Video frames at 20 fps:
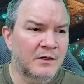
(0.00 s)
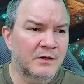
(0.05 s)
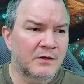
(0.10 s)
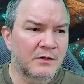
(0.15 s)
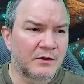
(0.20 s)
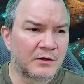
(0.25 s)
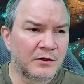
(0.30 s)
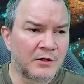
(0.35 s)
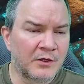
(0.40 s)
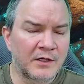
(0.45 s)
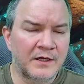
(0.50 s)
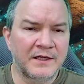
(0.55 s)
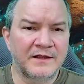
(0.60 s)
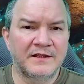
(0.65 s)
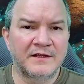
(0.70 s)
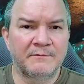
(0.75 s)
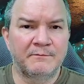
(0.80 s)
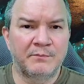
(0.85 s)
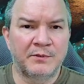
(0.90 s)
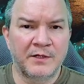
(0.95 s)
Look at
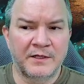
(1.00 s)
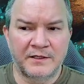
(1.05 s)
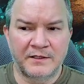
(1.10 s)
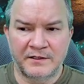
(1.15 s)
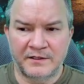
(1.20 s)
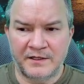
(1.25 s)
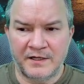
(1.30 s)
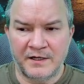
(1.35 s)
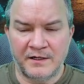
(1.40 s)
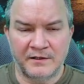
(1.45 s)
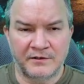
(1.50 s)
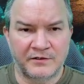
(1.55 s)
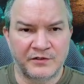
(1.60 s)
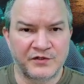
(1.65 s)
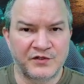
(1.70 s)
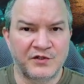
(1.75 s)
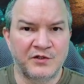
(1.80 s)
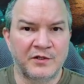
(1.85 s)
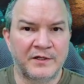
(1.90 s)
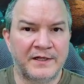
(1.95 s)
the player
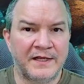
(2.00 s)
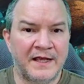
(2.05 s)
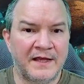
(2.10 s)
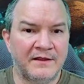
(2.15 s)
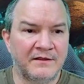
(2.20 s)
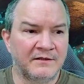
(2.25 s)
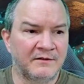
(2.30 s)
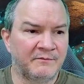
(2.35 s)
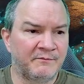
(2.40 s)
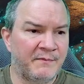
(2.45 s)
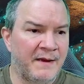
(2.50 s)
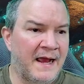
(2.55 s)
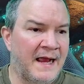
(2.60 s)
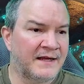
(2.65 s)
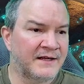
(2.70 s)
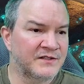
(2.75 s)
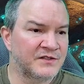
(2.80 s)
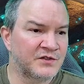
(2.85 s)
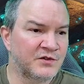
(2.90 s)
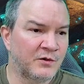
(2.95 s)
characters. Look at their
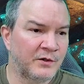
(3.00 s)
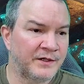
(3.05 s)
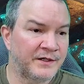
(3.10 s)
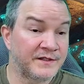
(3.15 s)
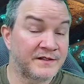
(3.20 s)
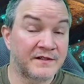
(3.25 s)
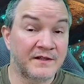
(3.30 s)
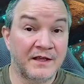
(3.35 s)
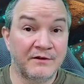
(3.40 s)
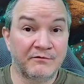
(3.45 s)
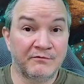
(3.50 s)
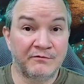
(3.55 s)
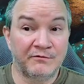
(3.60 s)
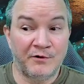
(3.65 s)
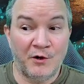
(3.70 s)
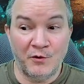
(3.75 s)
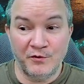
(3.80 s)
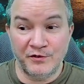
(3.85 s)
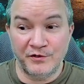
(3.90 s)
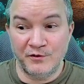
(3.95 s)
backstories. They
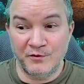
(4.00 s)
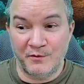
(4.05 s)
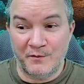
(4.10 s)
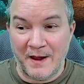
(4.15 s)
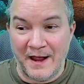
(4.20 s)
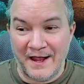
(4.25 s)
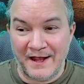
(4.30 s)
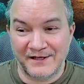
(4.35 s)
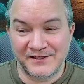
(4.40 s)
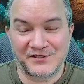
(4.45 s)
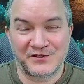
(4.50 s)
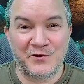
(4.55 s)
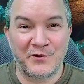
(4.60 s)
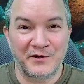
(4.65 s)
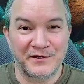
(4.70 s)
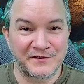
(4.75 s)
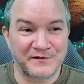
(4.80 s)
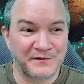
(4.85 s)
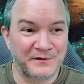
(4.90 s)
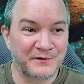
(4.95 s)
wrote you
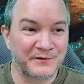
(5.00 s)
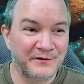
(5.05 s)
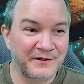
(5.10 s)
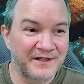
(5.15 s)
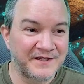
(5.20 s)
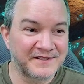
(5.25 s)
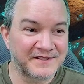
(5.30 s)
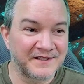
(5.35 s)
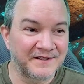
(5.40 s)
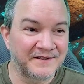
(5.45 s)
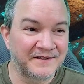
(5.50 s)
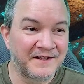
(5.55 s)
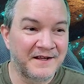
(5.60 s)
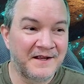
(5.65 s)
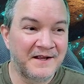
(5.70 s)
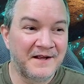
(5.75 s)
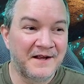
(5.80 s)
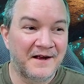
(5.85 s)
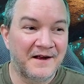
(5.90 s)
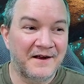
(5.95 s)
backstories for a reason.
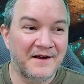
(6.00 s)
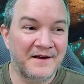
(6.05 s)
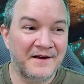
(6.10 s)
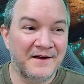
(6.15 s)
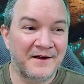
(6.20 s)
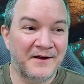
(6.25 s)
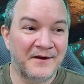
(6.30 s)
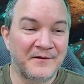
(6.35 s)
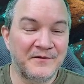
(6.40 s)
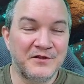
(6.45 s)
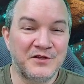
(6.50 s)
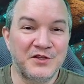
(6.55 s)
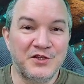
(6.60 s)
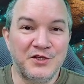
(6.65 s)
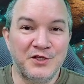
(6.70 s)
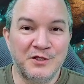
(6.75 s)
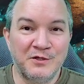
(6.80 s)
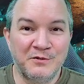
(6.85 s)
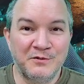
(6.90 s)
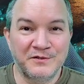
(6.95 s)

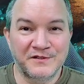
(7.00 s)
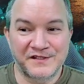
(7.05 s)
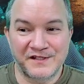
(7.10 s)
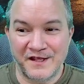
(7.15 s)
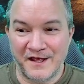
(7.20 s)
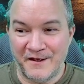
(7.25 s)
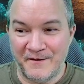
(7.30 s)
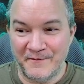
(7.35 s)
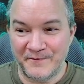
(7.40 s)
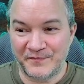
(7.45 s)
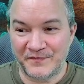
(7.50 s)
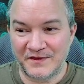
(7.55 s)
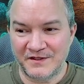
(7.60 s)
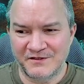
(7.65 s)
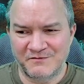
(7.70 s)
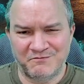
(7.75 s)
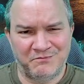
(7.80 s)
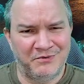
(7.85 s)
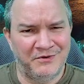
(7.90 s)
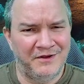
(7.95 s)
Use them.
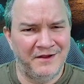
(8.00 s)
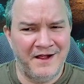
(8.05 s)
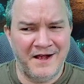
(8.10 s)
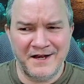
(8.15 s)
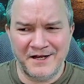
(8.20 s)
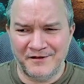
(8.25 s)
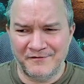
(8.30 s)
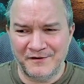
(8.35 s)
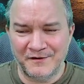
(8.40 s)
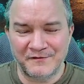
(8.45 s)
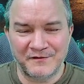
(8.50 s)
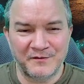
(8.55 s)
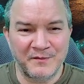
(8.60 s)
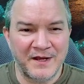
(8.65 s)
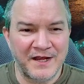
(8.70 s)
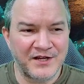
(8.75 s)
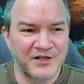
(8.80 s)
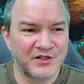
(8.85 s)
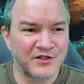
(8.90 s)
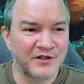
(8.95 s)
There's plenty of
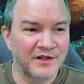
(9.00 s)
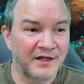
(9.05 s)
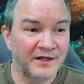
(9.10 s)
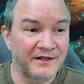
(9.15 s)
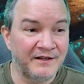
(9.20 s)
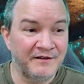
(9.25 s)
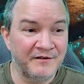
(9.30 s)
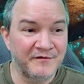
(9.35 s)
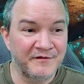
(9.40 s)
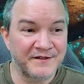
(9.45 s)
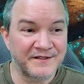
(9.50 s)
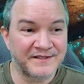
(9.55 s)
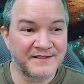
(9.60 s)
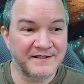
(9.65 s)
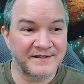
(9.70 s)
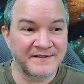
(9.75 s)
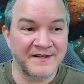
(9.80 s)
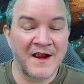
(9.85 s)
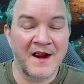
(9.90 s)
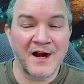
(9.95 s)
information there. Even if it's the
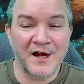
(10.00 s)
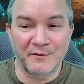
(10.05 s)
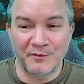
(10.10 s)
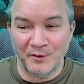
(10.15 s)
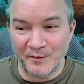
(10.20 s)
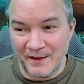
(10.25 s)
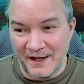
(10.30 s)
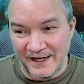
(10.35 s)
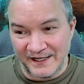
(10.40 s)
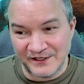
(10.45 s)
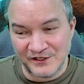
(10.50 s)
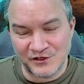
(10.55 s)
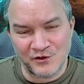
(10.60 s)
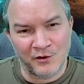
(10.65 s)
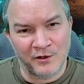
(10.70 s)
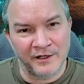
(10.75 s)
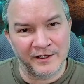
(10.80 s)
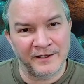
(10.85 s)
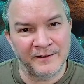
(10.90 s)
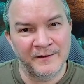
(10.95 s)
terrible
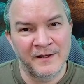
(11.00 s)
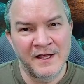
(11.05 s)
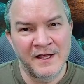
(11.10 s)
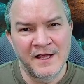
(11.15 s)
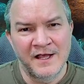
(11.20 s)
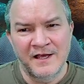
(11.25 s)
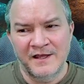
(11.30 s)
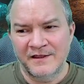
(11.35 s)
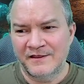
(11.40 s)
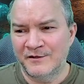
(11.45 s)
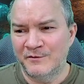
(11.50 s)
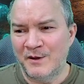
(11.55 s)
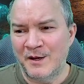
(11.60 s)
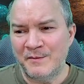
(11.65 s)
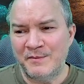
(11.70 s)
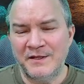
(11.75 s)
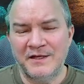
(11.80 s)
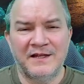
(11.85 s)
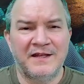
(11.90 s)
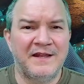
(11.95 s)
backstory, there might
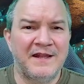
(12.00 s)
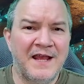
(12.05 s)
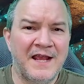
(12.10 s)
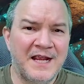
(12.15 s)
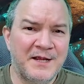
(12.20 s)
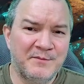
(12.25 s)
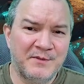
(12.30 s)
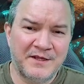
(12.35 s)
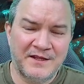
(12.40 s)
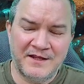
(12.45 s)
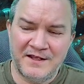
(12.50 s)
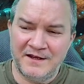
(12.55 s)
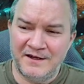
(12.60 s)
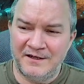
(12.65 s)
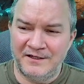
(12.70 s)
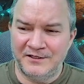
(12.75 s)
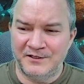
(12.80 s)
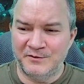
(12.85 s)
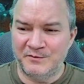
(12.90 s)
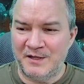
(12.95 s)
be a name in
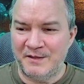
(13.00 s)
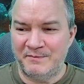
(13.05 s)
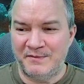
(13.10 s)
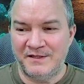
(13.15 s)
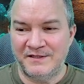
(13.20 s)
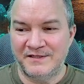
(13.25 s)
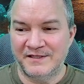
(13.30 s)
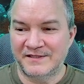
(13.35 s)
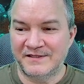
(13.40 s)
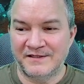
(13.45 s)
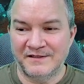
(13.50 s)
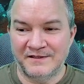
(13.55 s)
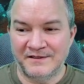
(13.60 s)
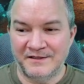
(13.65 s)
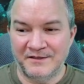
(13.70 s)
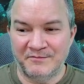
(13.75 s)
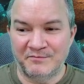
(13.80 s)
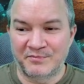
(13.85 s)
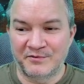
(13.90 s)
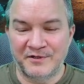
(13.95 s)
there. There might be just
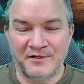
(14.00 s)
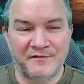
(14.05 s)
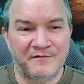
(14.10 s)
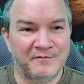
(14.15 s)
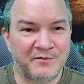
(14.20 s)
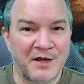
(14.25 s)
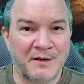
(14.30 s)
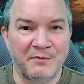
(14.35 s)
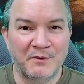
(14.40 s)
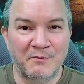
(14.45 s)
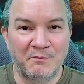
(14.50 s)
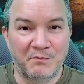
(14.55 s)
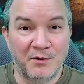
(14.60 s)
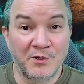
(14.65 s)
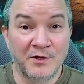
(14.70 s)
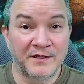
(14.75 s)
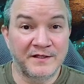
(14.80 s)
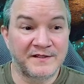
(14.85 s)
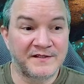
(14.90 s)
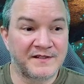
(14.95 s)
a brief couple
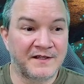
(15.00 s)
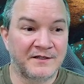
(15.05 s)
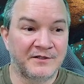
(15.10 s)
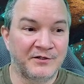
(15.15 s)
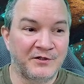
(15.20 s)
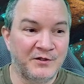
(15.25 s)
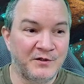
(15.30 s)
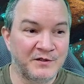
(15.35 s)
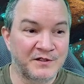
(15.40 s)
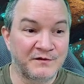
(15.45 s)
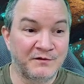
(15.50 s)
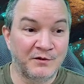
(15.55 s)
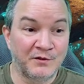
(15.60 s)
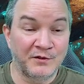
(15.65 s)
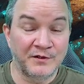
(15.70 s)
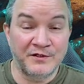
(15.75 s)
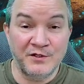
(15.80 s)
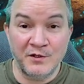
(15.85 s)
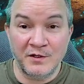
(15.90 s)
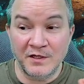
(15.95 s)
bullets that are useful,
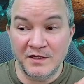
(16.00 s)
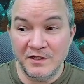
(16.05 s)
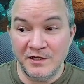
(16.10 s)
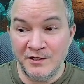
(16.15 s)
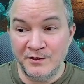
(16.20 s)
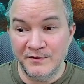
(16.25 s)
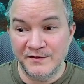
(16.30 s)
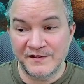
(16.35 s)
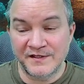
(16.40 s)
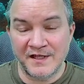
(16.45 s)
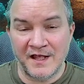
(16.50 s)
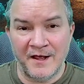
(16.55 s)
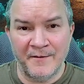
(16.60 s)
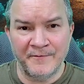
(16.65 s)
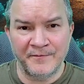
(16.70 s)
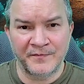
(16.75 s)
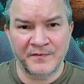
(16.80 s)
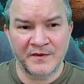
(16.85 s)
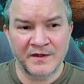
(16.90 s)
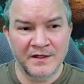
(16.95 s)
and you can use
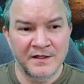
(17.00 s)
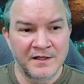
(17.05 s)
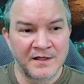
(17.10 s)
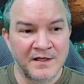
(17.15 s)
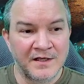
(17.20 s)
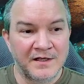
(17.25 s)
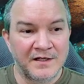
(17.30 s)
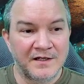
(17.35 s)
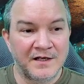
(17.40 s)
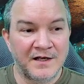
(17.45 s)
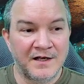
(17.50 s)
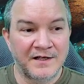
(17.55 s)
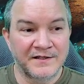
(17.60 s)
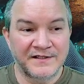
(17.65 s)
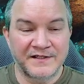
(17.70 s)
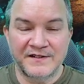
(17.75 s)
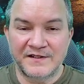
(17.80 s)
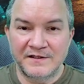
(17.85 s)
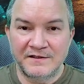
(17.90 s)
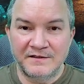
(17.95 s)
them
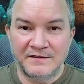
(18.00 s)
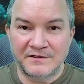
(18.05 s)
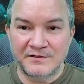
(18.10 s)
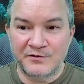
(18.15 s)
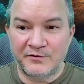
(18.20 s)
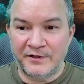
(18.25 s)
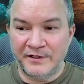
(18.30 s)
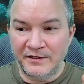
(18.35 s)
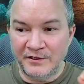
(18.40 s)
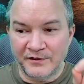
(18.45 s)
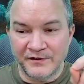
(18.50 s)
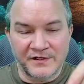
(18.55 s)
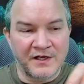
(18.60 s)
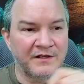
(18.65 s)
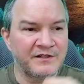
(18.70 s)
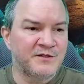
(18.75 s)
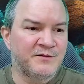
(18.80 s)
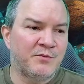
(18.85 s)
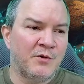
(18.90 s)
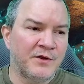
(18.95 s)
to create little
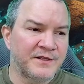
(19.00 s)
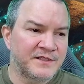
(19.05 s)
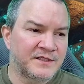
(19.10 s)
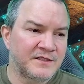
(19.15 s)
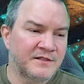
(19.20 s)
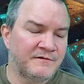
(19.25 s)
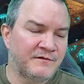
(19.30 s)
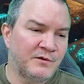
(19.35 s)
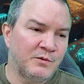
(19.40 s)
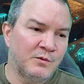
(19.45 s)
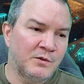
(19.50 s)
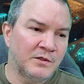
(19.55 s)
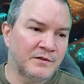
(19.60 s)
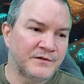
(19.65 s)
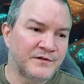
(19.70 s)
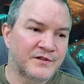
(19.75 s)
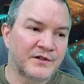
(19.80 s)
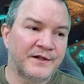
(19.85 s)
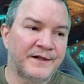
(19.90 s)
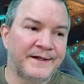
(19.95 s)
touch points, if you will,
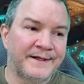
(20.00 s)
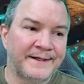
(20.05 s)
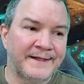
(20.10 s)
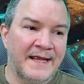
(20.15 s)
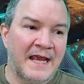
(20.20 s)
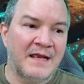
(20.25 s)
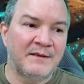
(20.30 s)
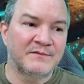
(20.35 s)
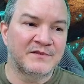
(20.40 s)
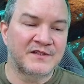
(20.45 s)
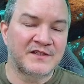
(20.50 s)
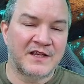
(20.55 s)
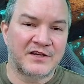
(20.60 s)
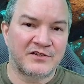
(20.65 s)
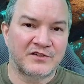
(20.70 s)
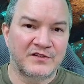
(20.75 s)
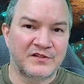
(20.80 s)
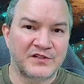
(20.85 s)
during a game session.